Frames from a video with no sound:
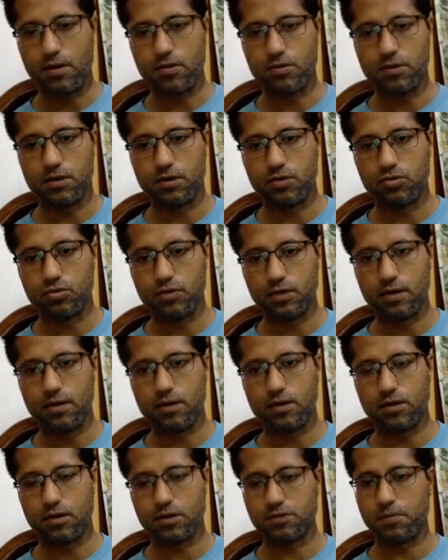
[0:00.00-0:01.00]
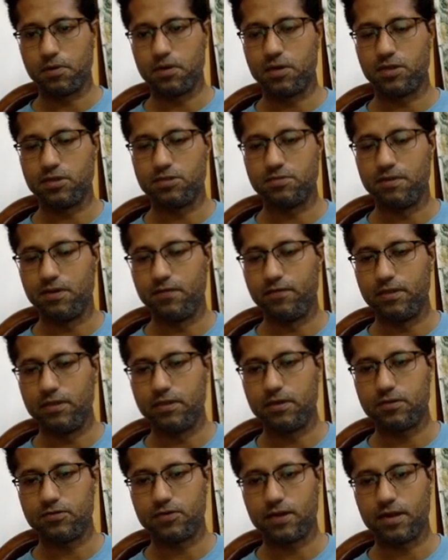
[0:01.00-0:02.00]
the total correspondence between
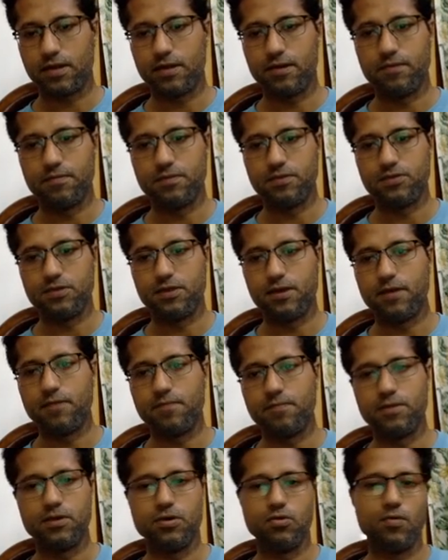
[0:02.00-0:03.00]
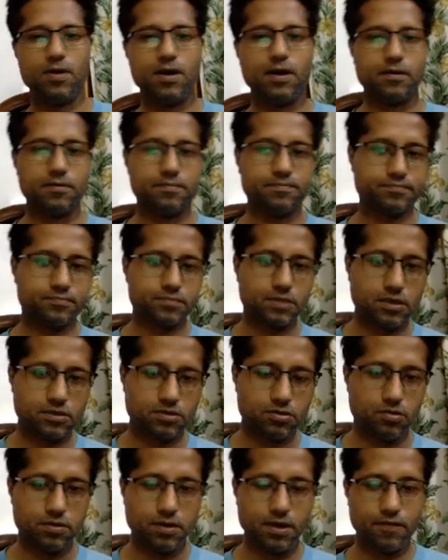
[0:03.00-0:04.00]
the triangle ABC and PQR.
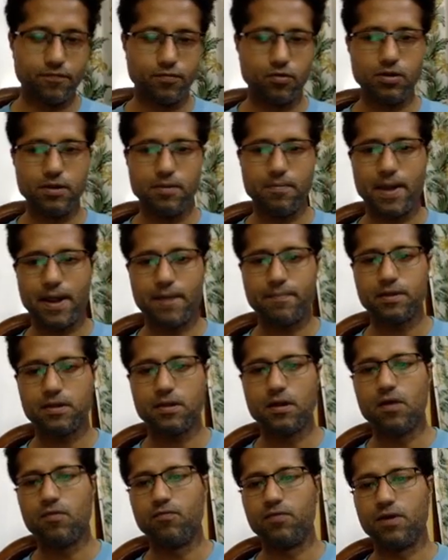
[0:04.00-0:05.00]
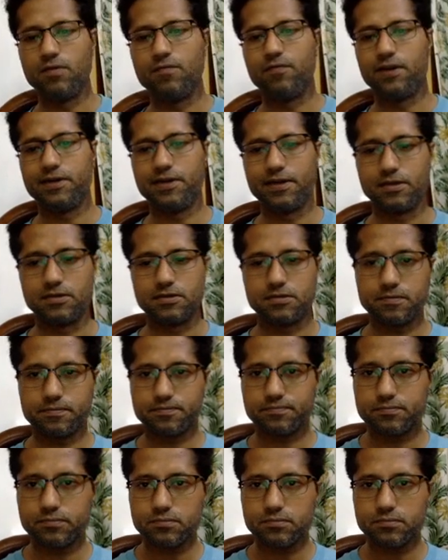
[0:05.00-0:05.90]
So we have only mapped one vertex.